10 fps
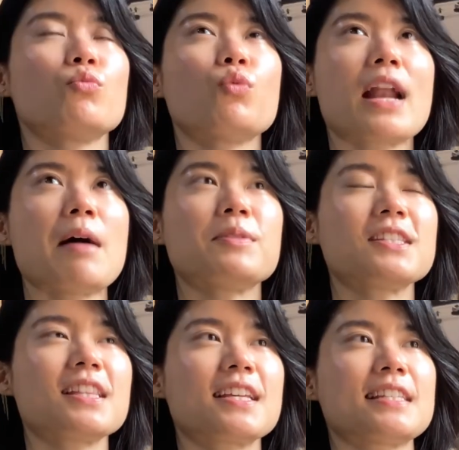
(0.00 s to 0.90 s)
What happens
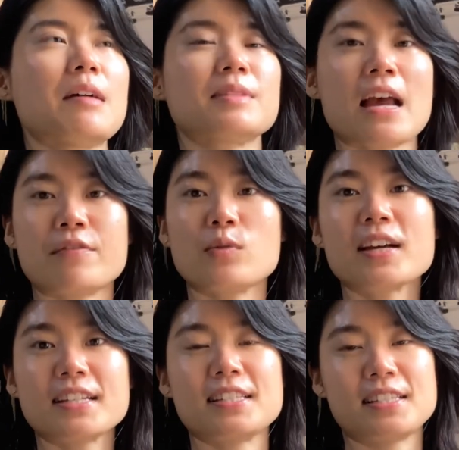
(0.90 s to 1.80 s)
in the exams, everyone
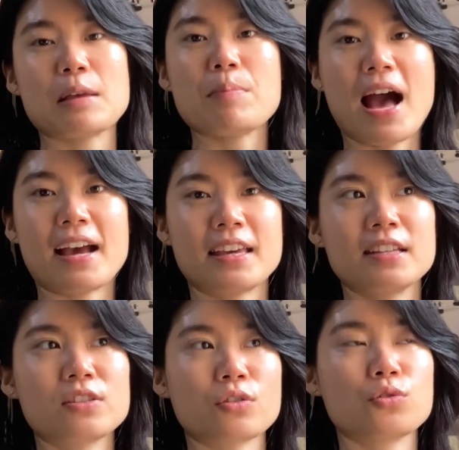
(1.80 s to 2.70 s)
gets the same
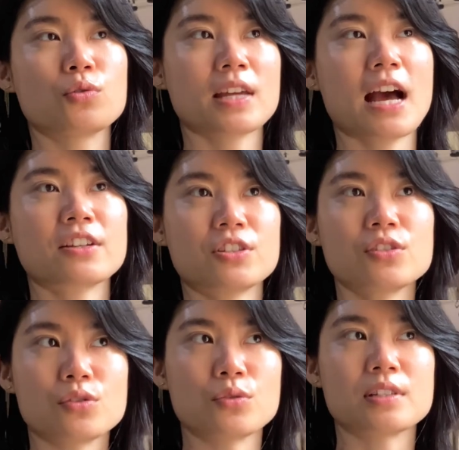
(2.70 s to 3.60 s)
packet, so you can actually
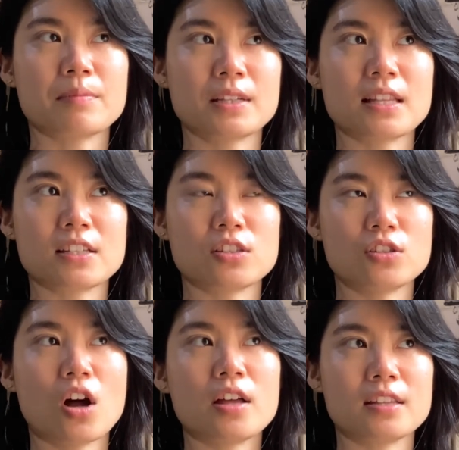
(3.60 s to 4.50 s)
do something that's
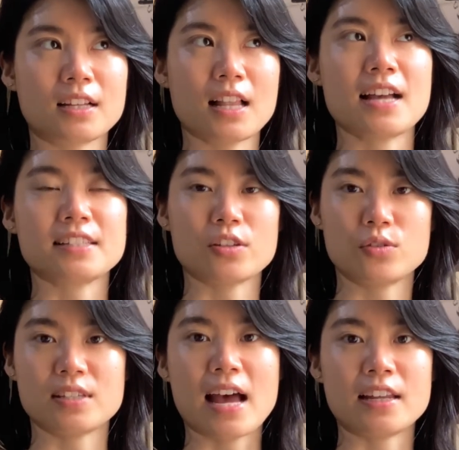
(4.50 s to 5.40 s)
not the class that you
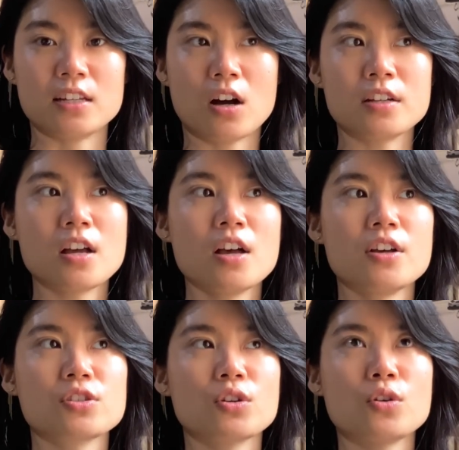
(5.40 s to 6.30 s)
sat in on.
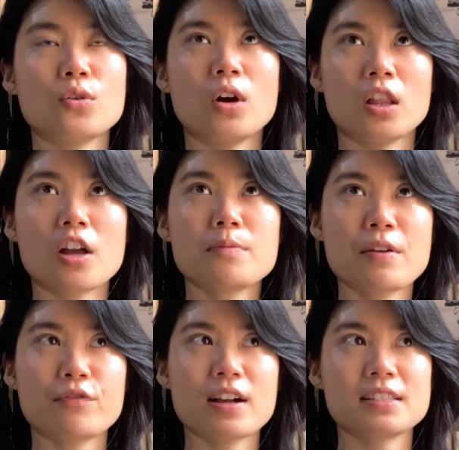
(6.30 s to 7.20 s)
So a lot of my
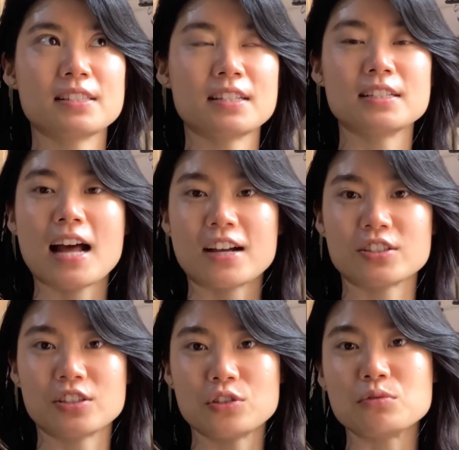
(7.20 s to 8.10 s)
friends didn't
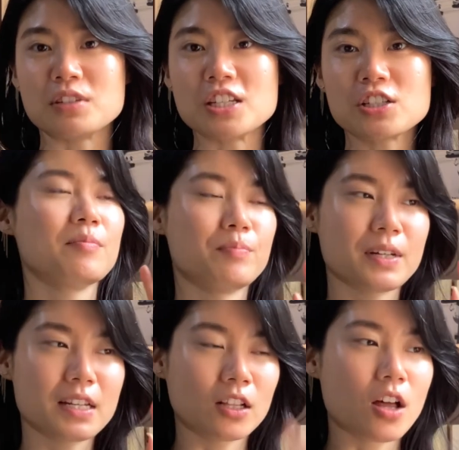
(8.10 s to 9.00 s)
actually do Nietzsche,
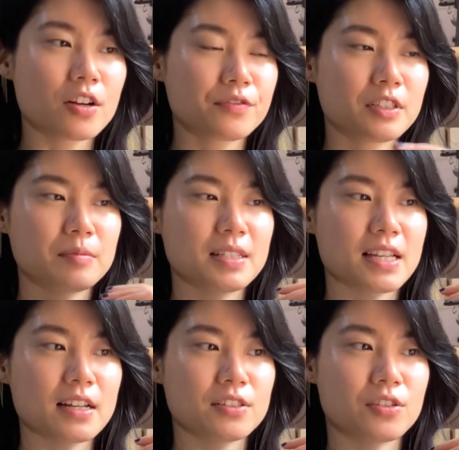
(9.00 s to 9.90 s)
but a lot of them
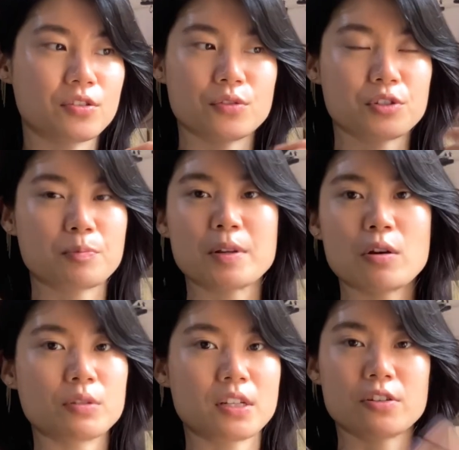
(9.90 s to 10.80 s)
decided to do
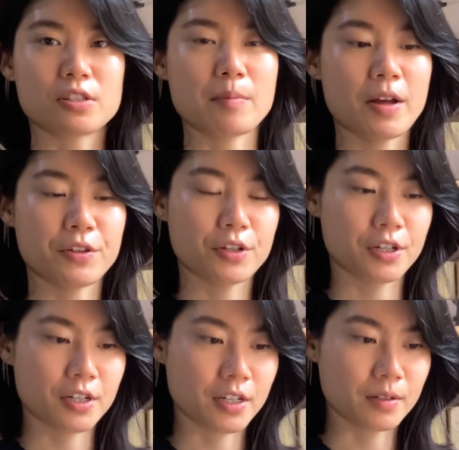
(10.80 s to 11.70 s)
Spinoza or some
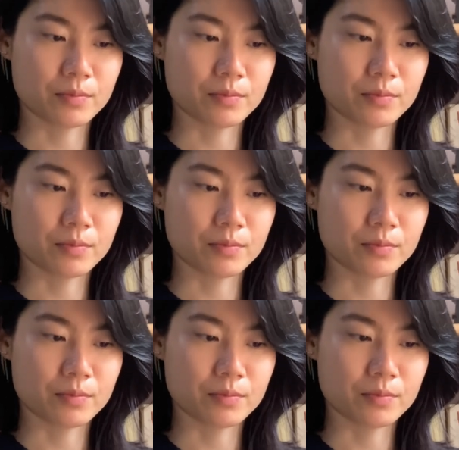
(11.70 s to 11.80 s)
other